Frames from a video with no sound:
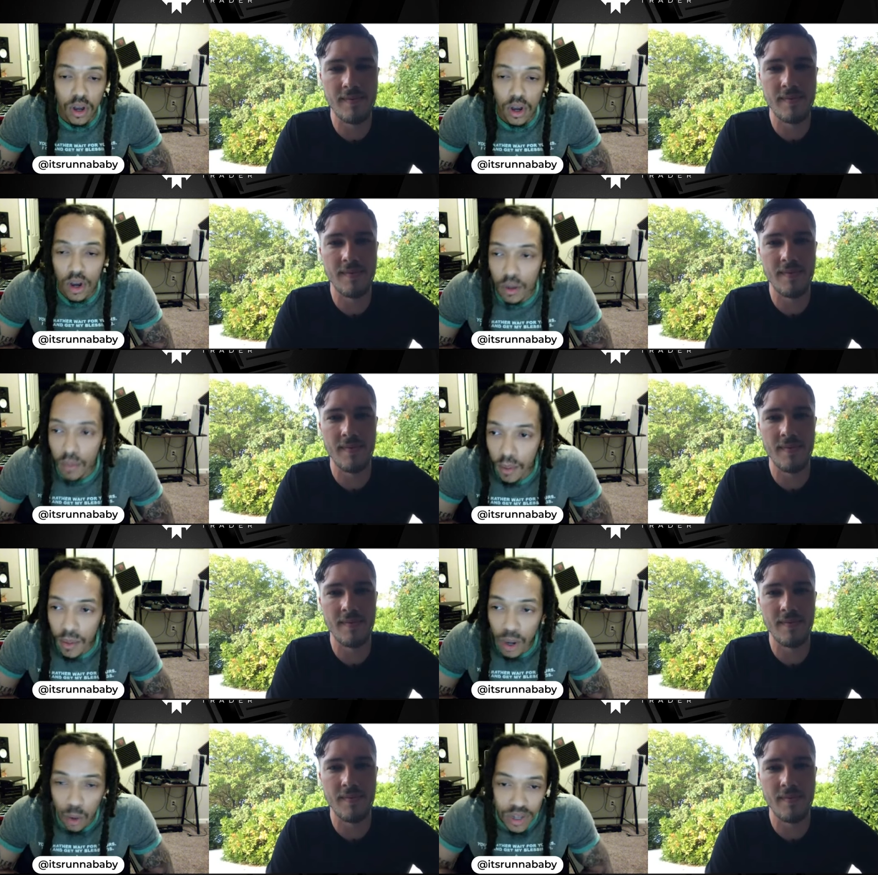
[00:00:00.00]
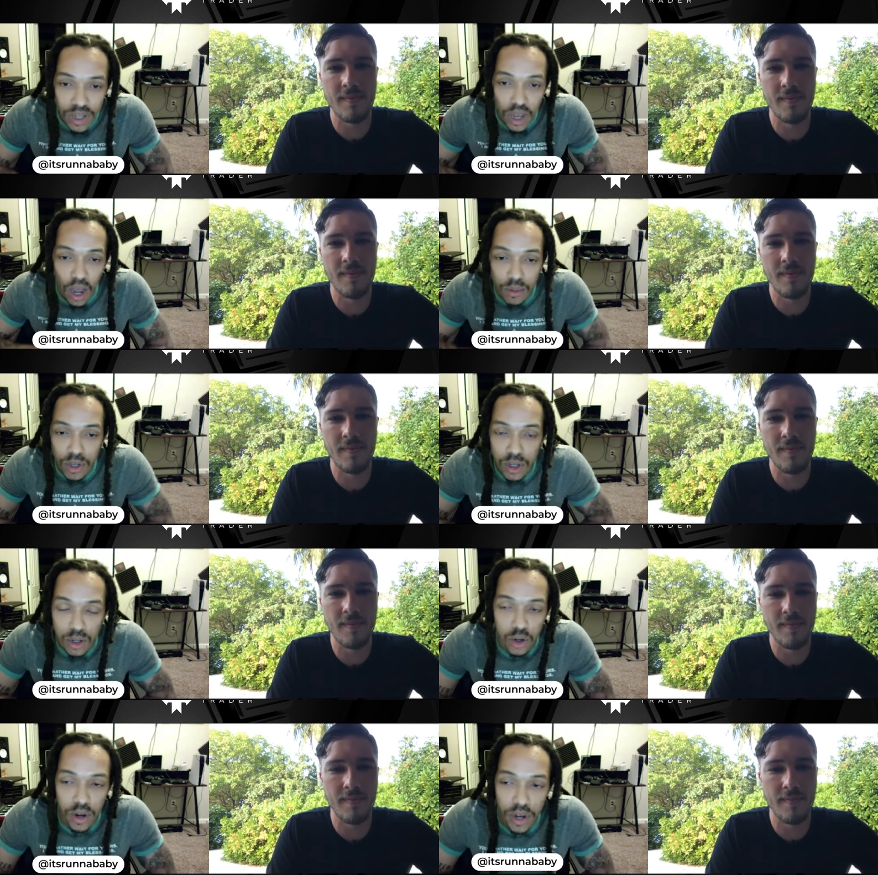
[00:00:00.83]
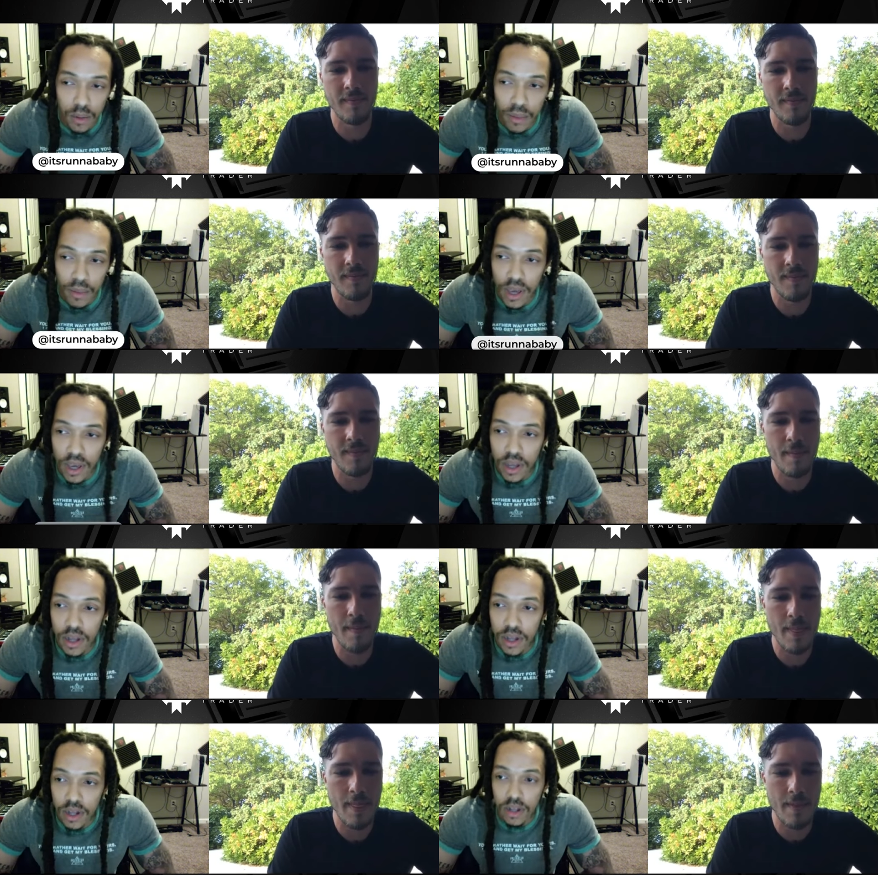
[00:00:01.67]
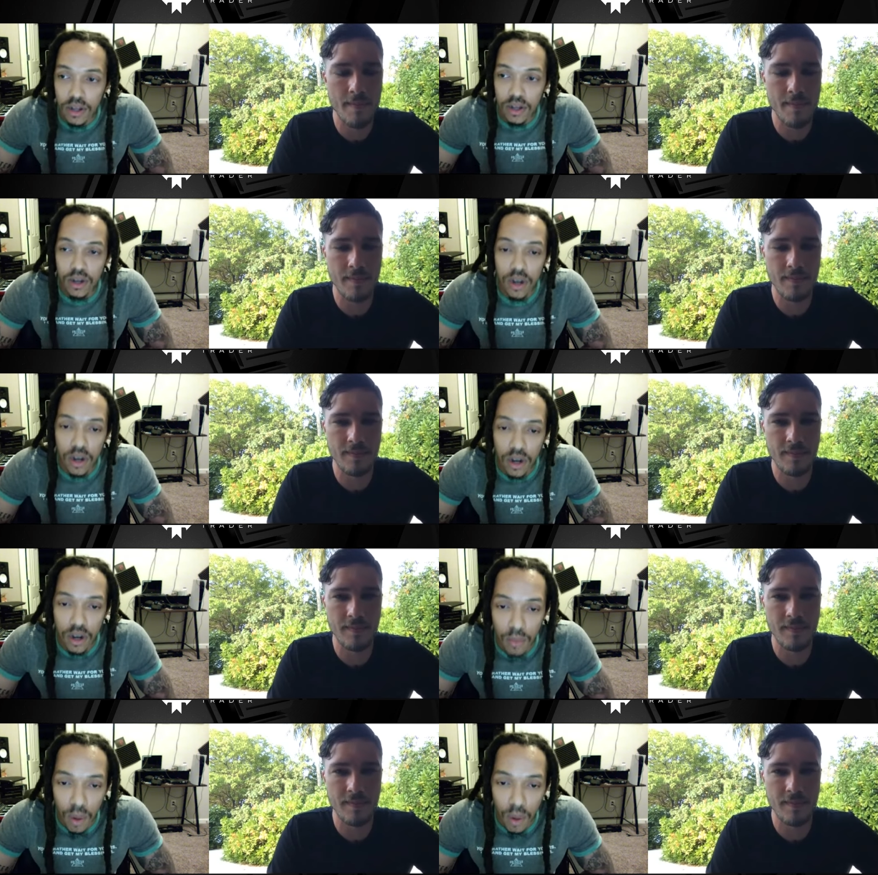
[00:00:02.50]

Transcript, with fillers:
Speaker 1: Um, I'm here with Top Tier Trader, man. Uh, uh, my